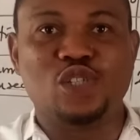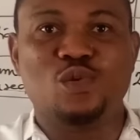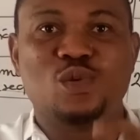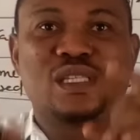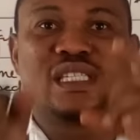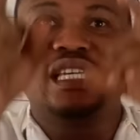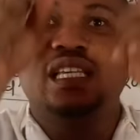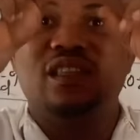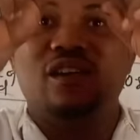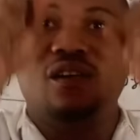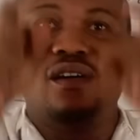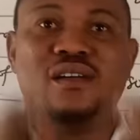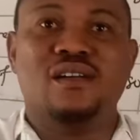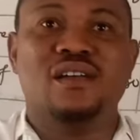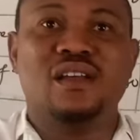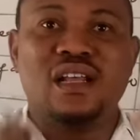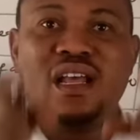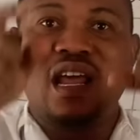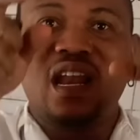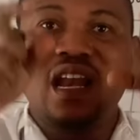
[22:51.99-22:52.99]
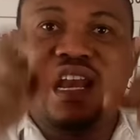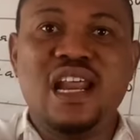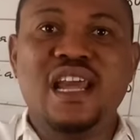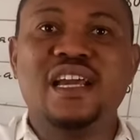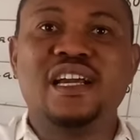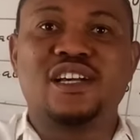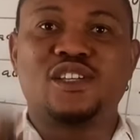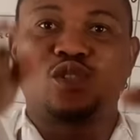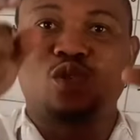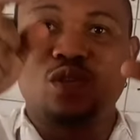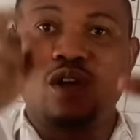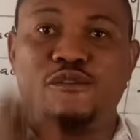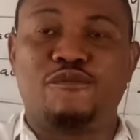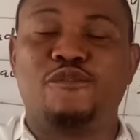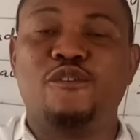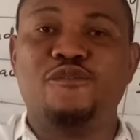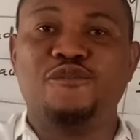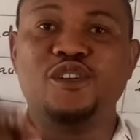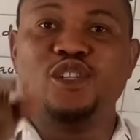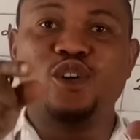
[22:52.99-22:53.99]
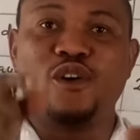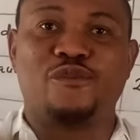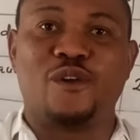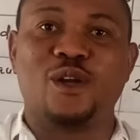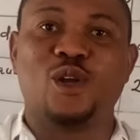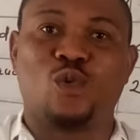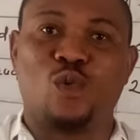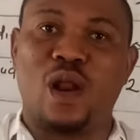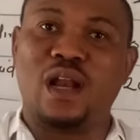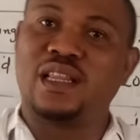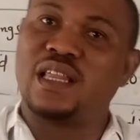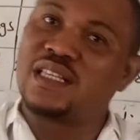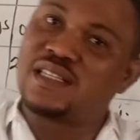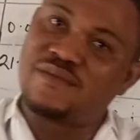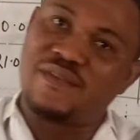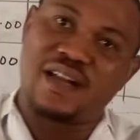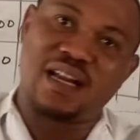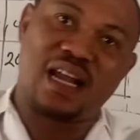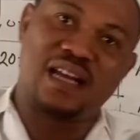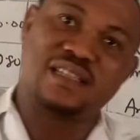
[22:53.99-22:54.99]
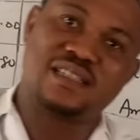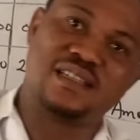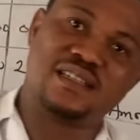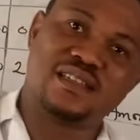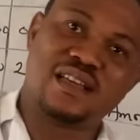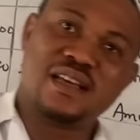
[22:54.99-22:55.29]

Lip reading: You see the link to the full video for the qualitative analysis.